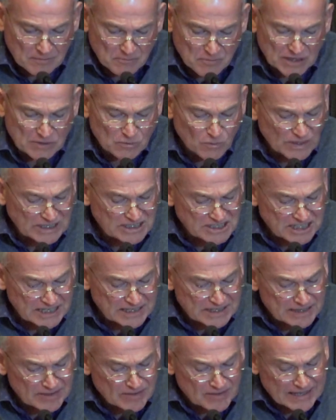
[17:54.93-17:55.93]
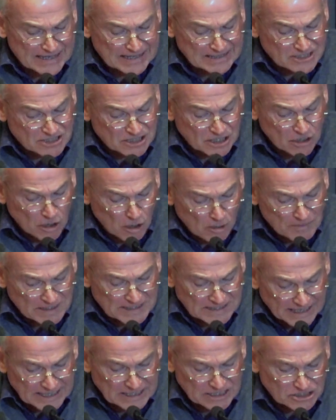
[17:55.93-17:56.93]
but which in its
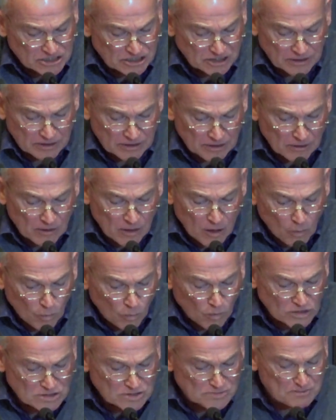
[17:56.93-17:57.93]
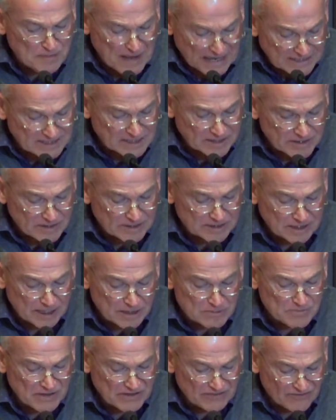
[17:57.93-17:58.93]
accommodation was better than
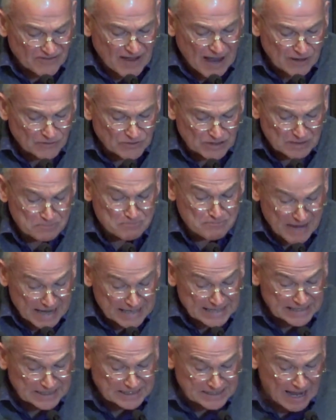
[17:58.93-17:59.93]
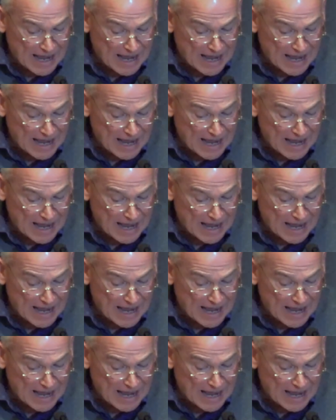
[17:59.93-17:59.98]
can be found in many